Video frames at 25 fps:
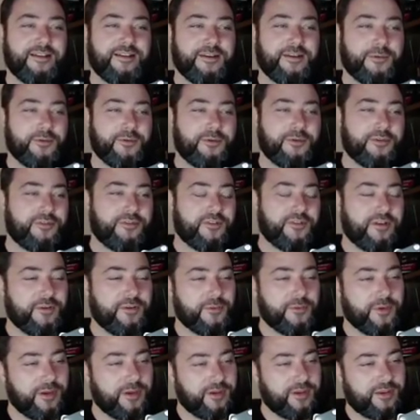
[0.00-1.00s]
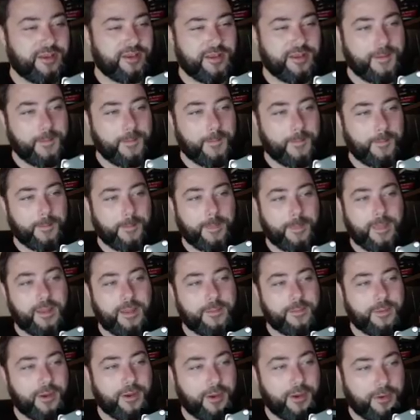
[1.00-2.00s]
I wonder if that'll work.
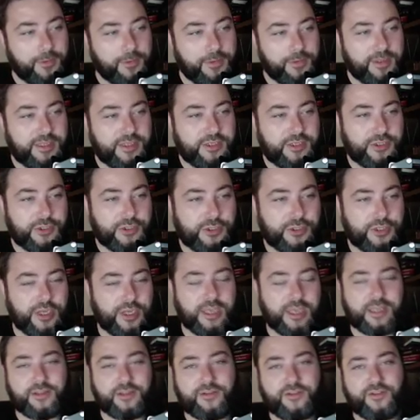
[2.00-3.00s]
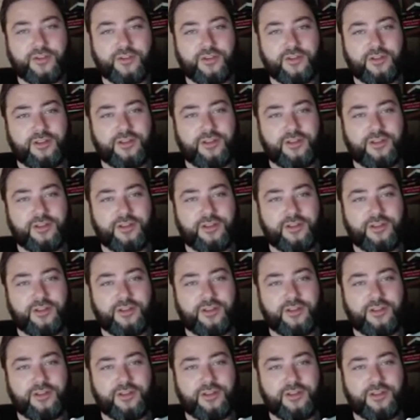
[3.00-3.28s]
But holy shit.